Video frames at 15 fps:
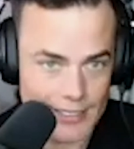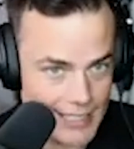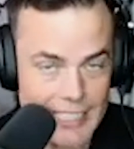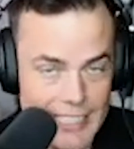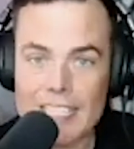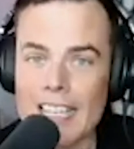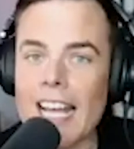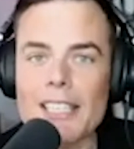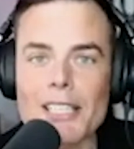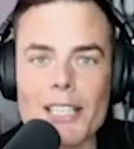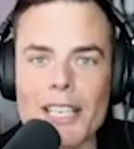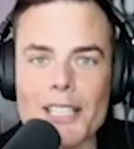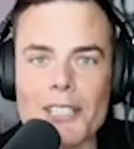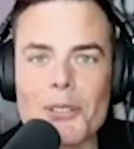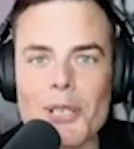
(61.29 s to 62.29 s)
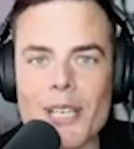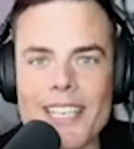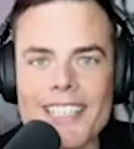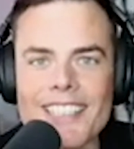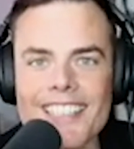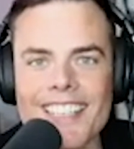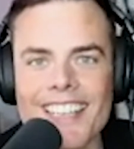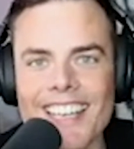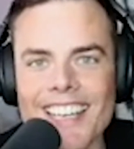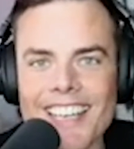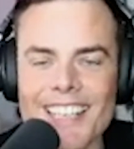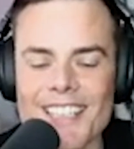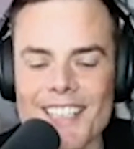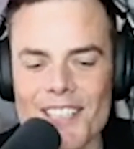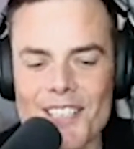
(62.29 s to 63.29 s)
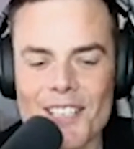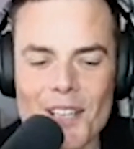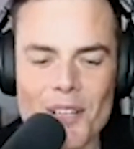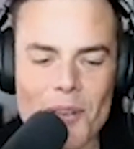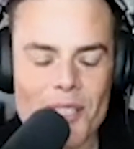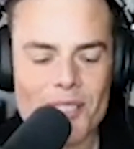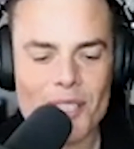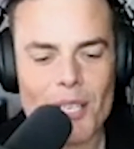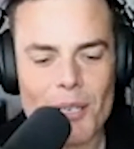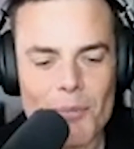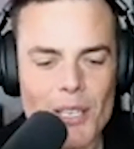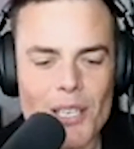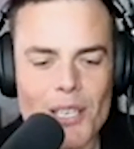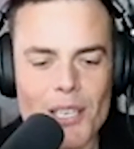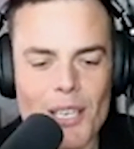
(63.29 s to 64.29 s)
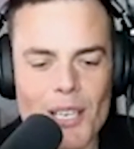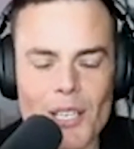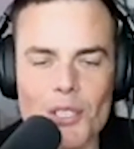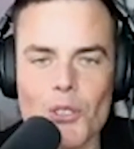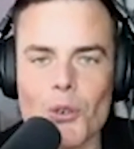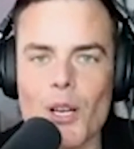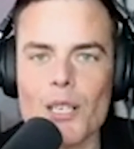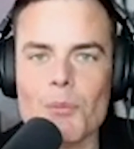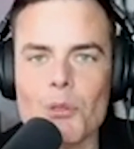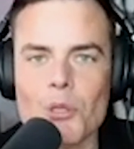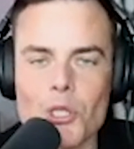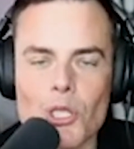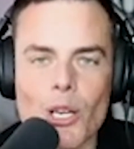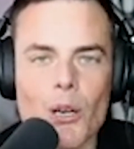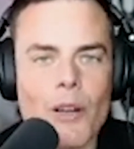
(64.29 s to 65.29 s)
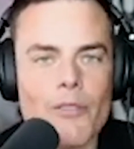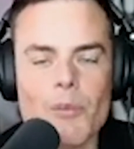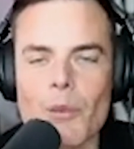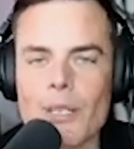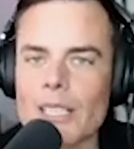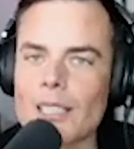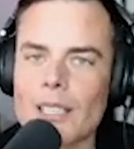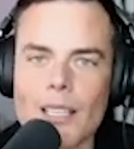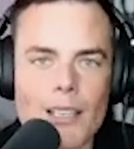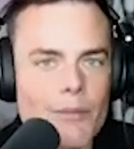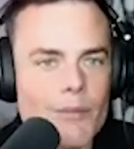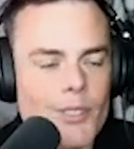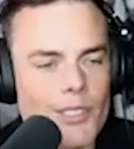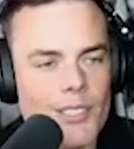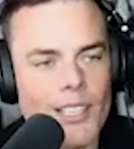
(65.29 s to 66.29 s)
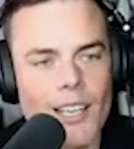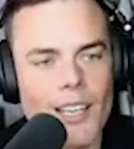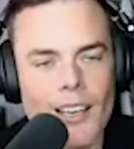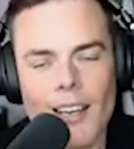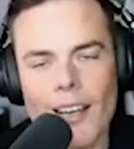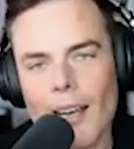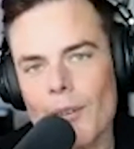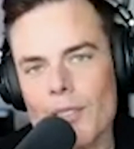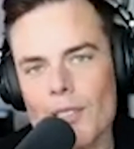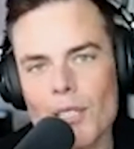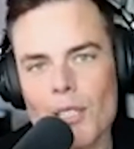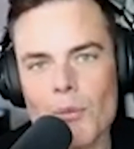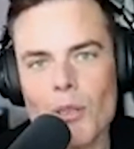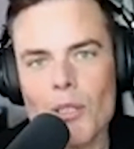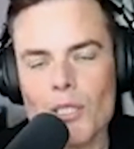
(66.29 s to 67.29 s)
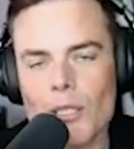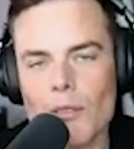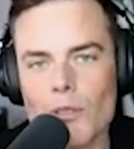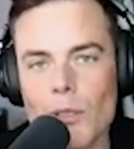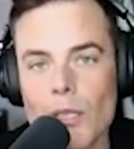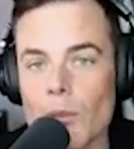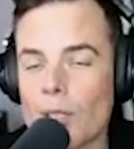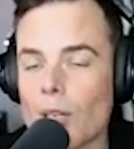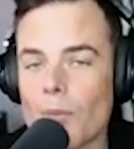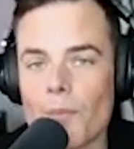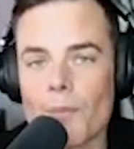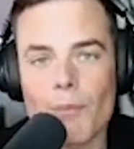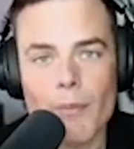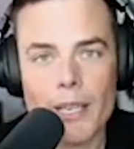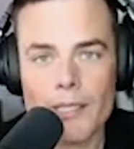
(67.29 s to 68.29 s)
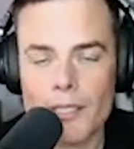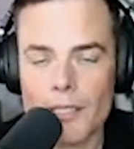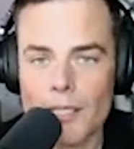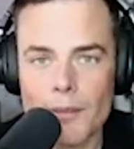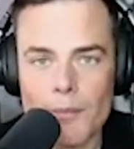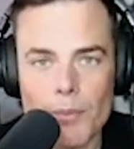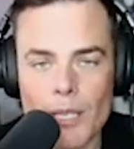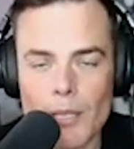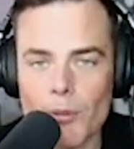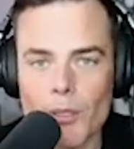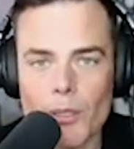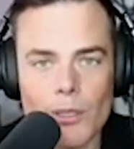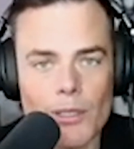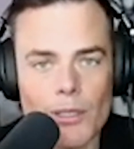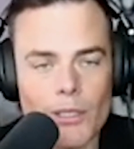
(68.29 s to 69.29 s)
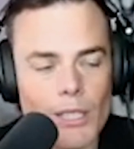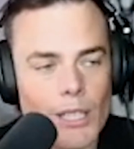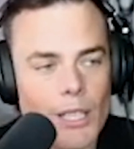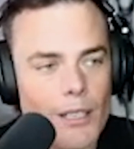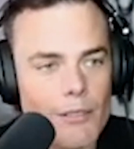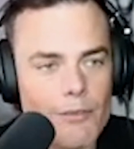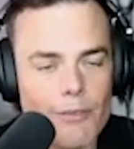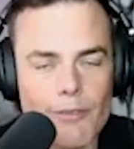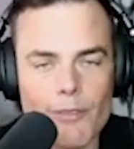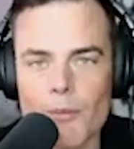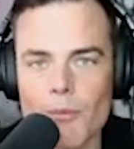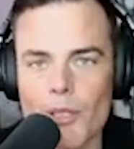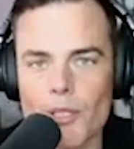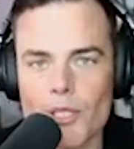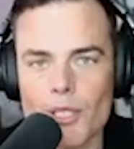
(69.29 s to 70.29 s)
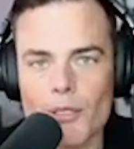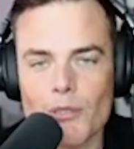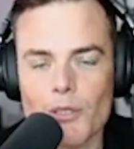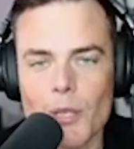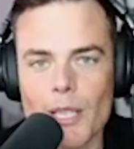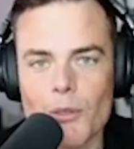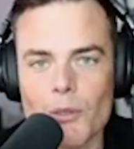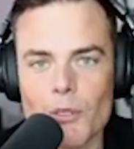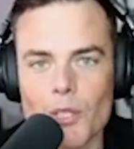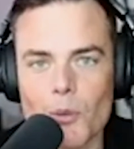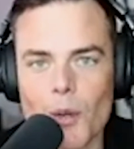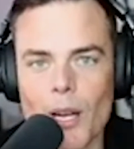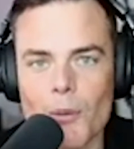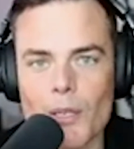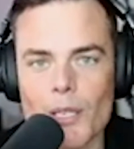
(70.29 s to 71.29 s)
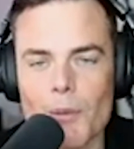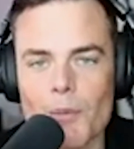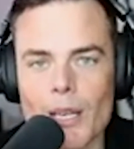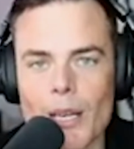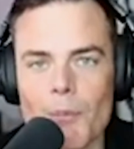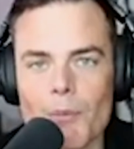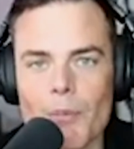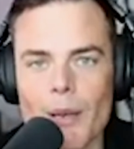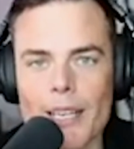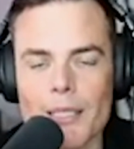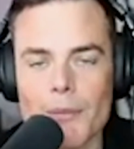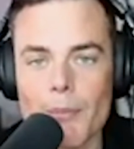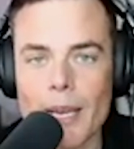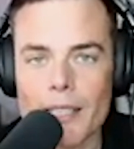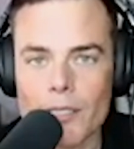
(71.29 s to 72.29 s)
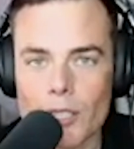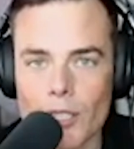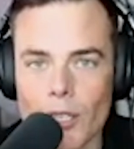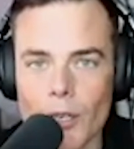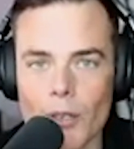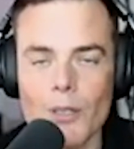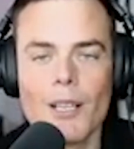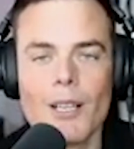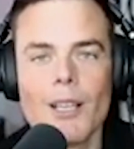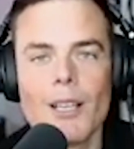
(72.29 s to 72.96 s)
exactly like Queen, and it's going to be an incredible show. Everybody loves, obviously, the music of Queen. We know Mexican people love the music of Queen, which is why we keep coming back to Mexico.